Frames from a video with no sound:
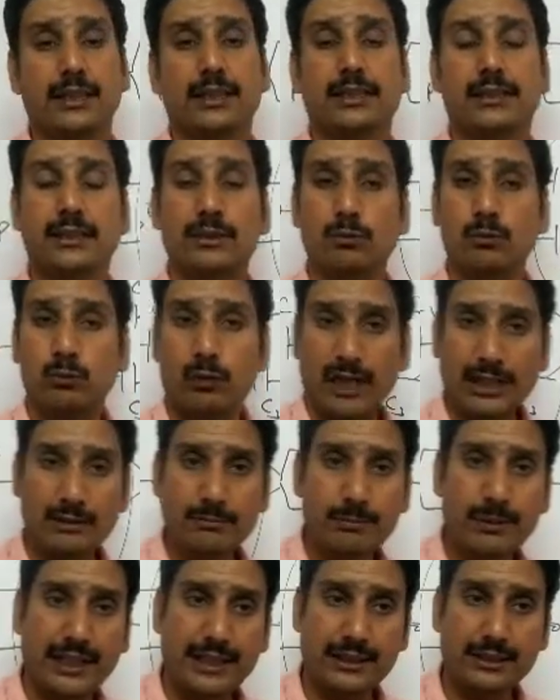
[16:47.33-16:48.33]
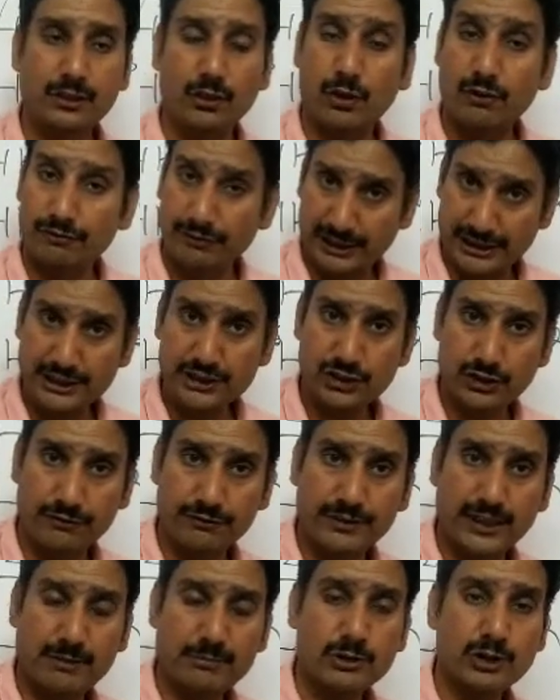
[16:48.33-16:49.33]
the one plate of each
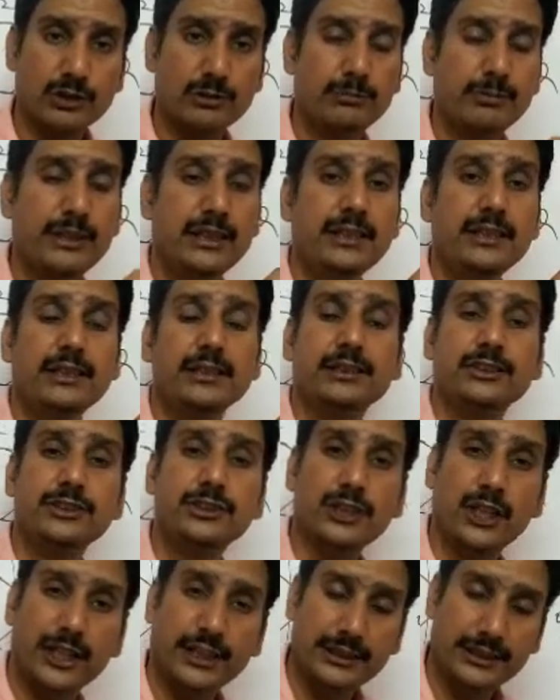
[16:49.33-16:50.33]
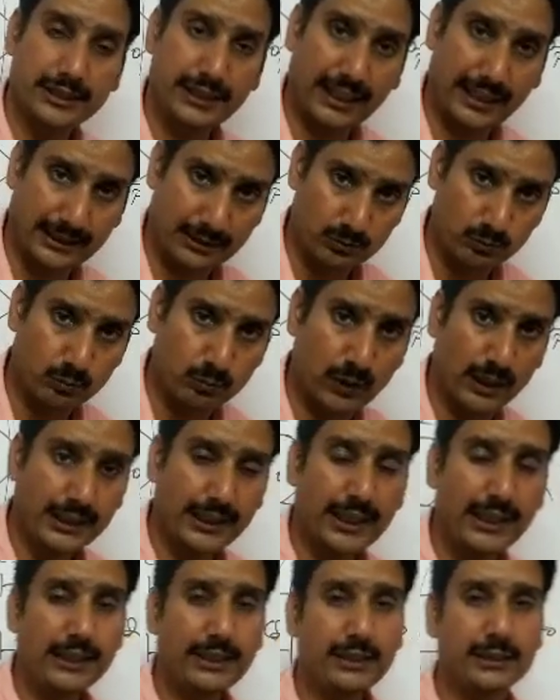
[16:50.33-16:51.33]
of them should be joined at
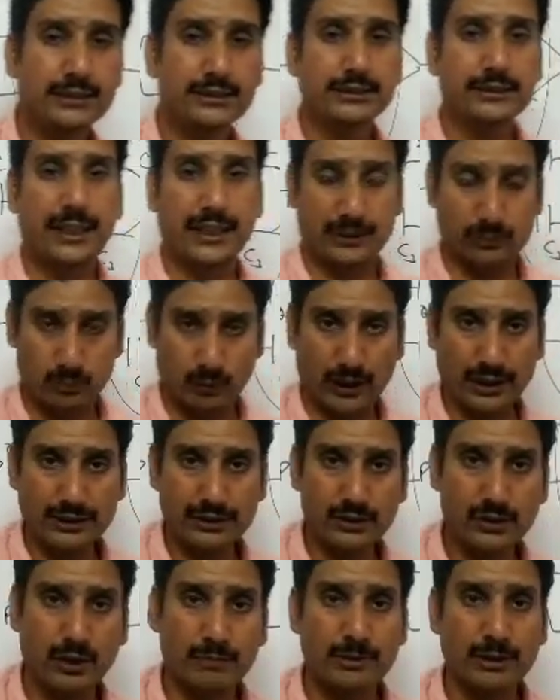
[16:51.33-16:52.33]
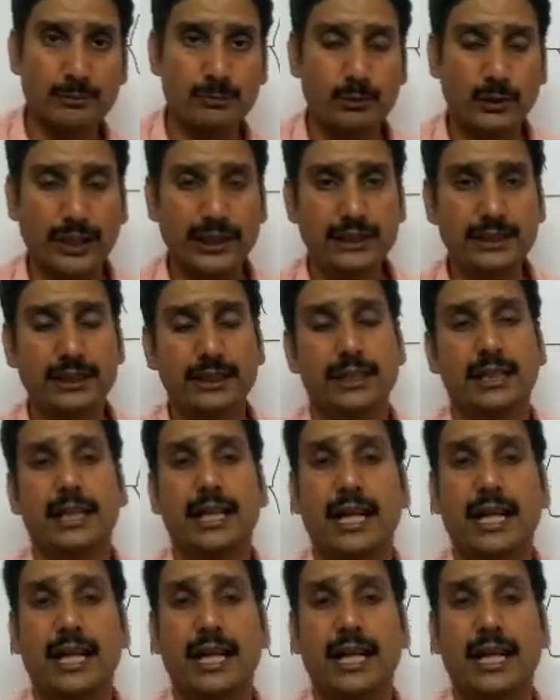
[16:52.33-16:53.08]
one end, at one common point,